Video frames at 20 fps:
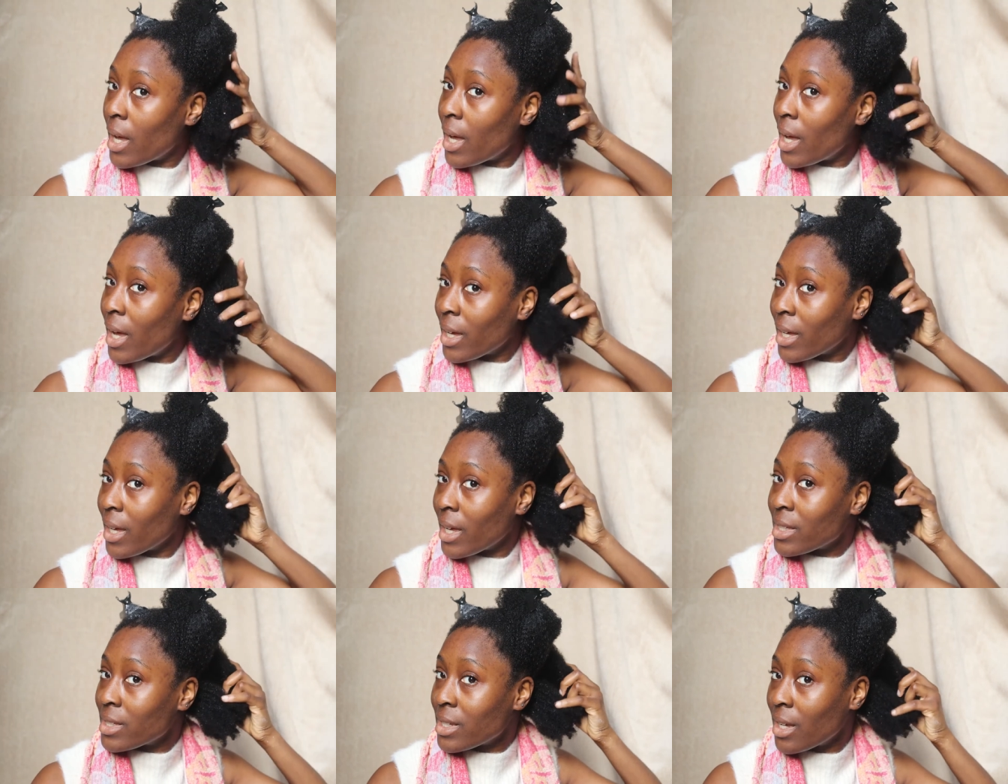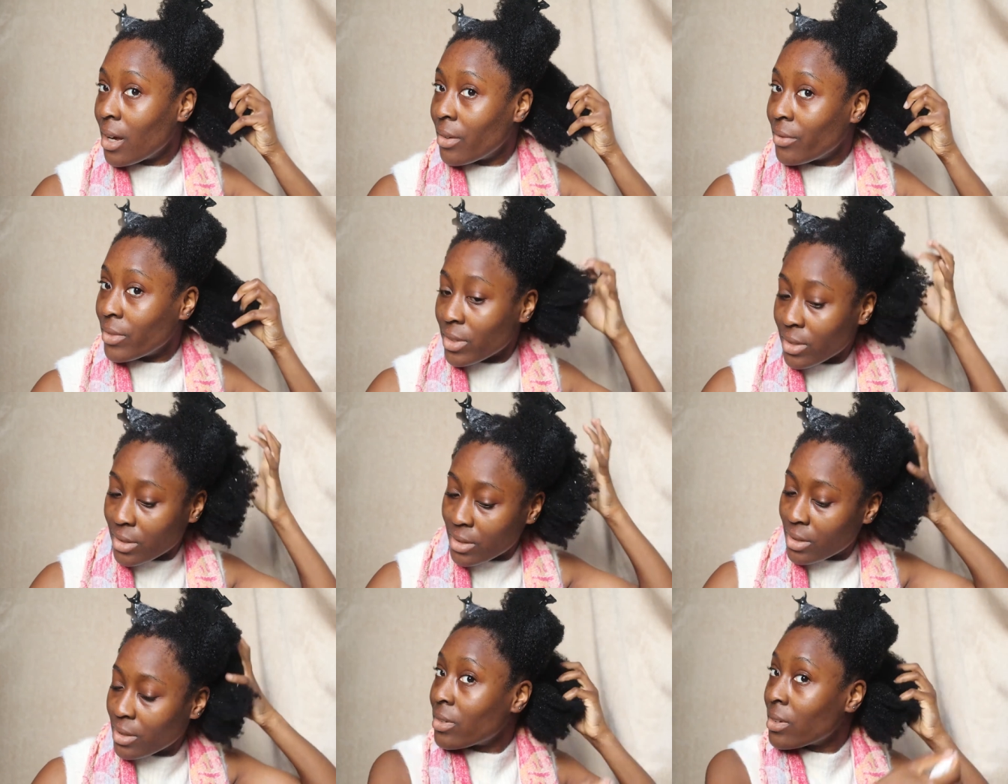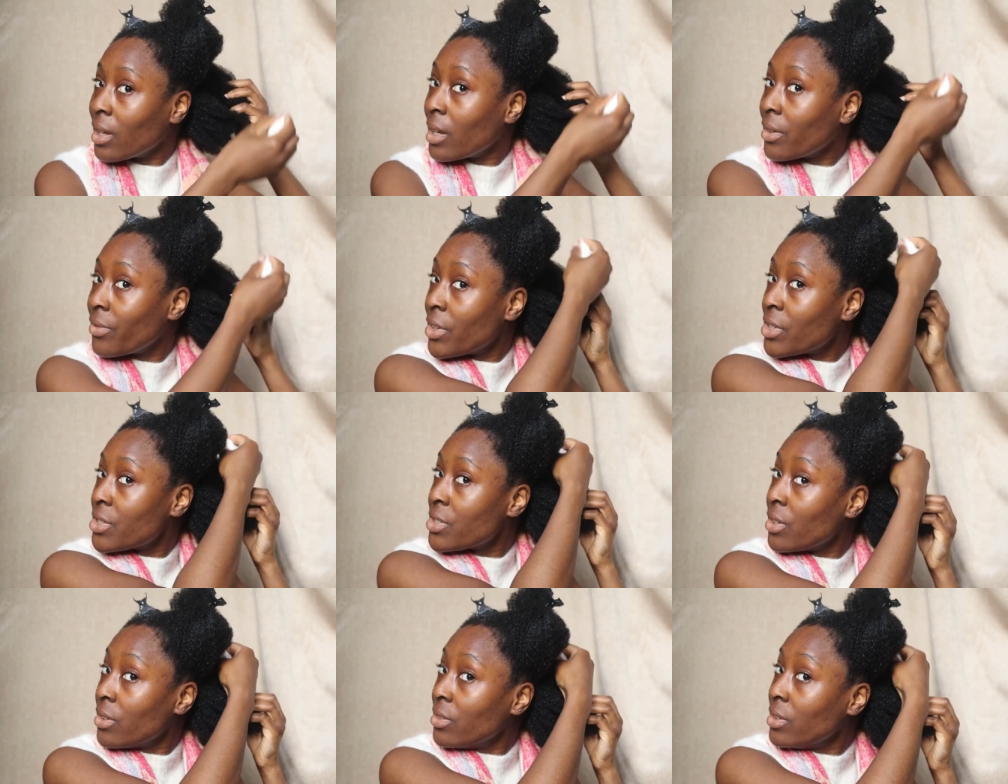hair gets covered, like
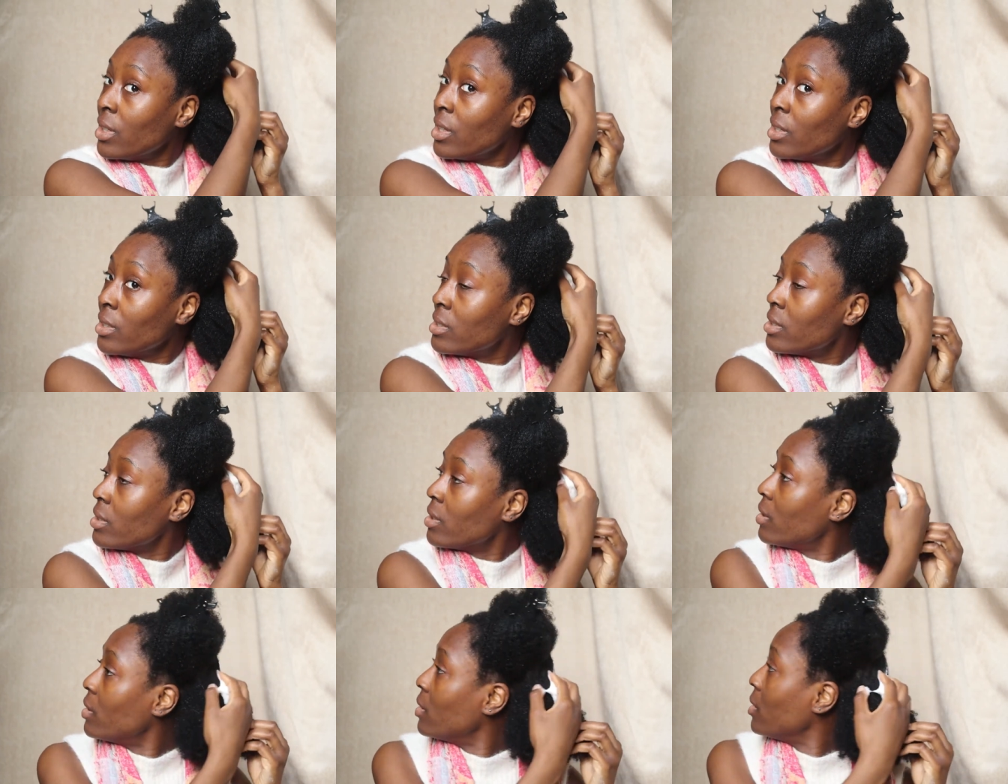there's no need.